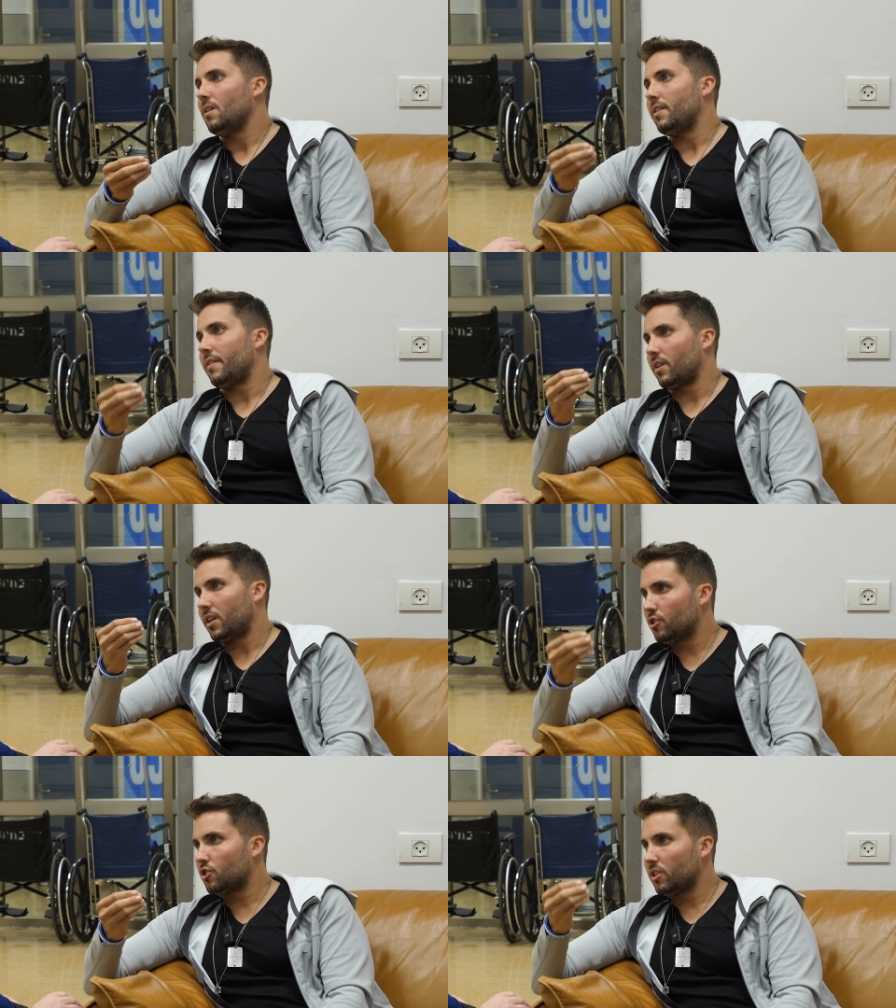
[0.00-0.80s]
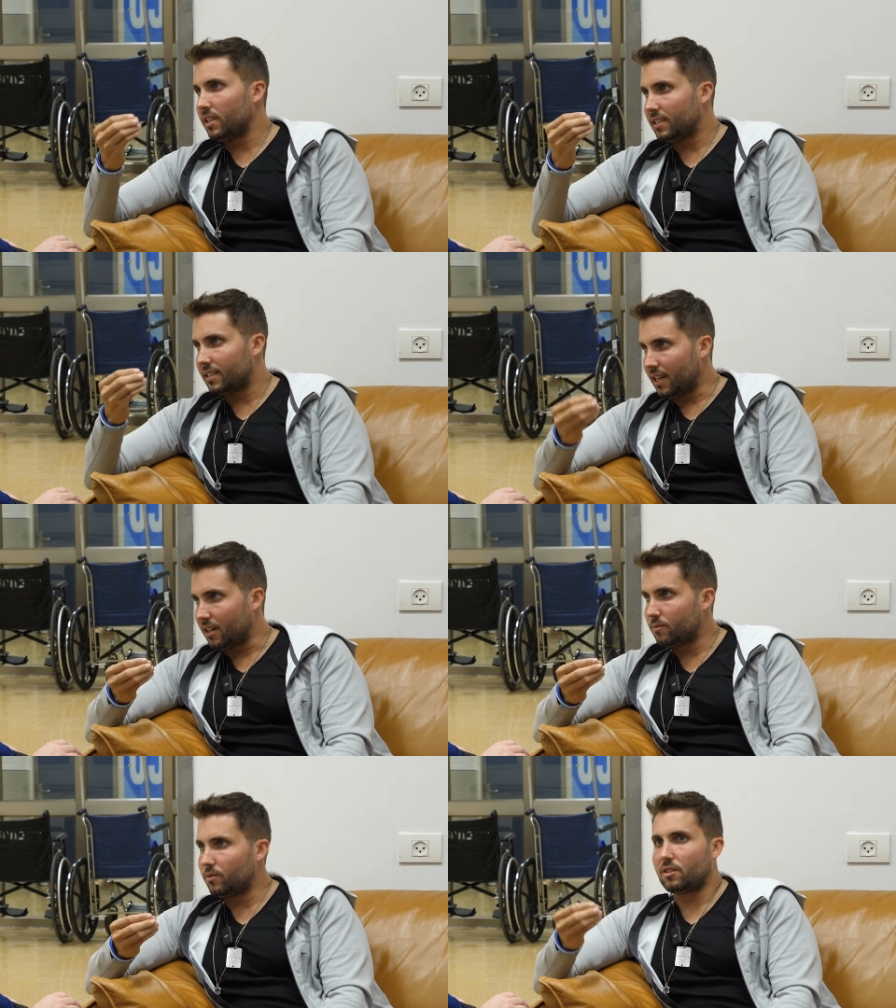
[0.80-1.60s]
that the country
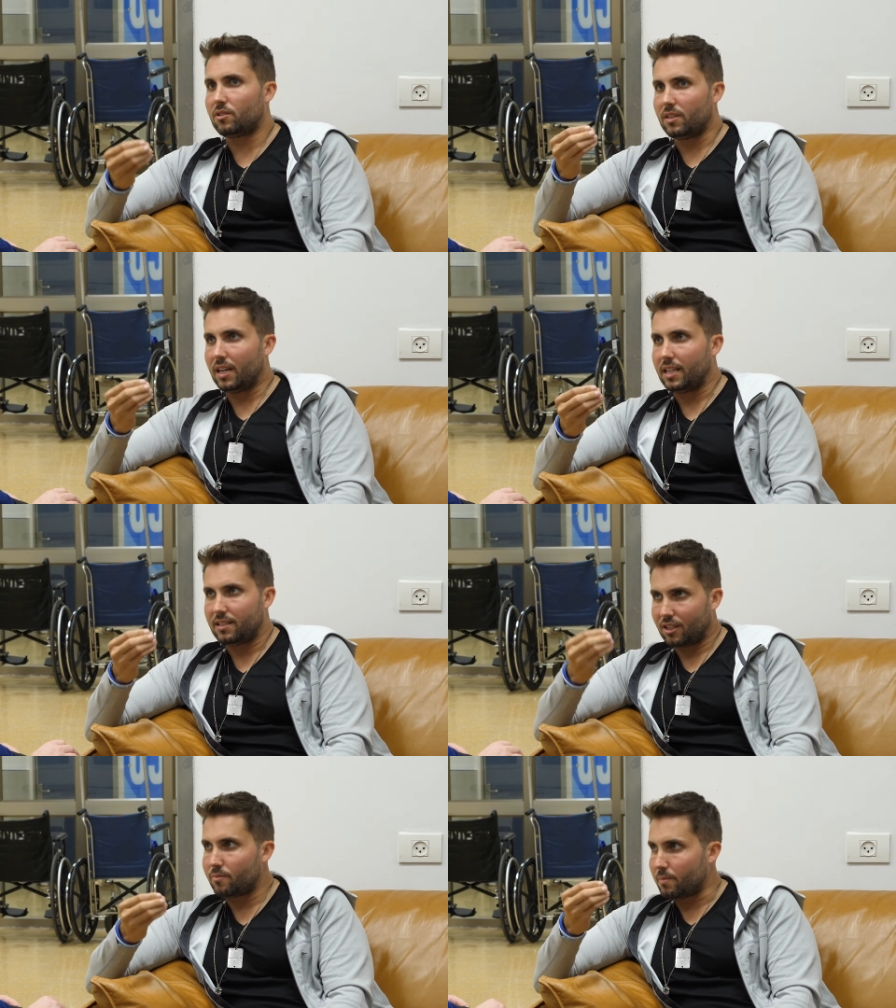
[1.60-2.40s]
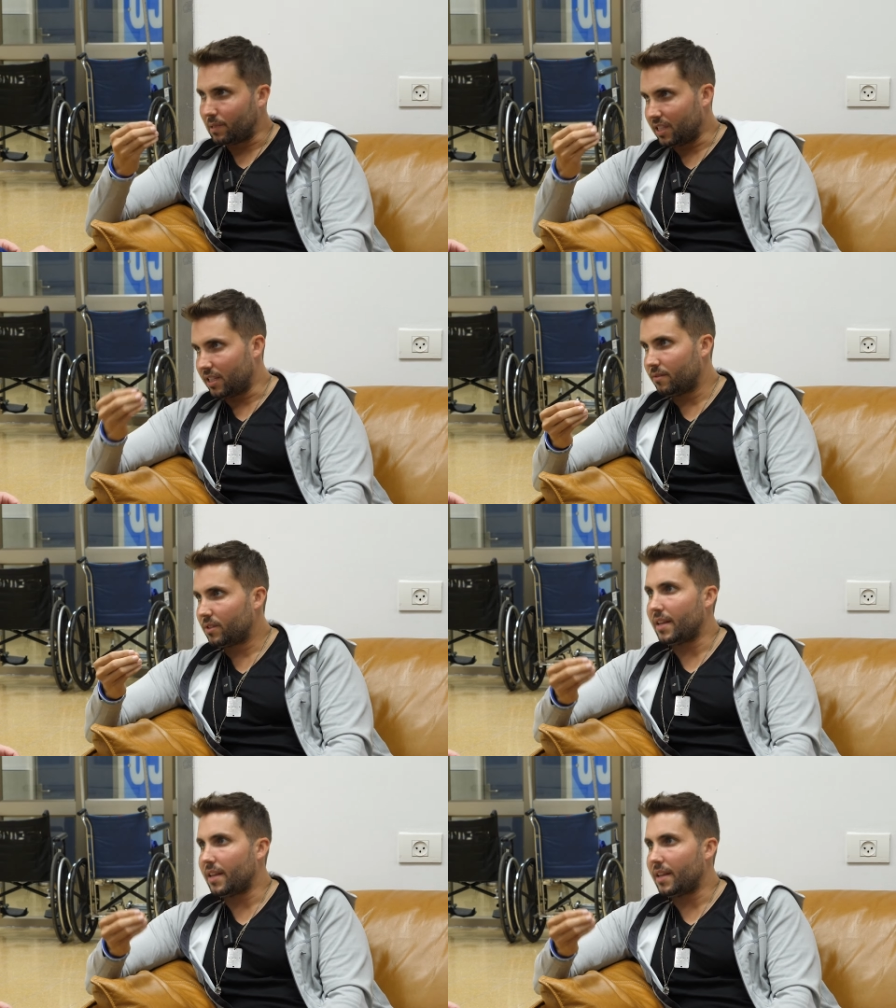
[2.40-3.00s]
itself is to not, is not to be believed,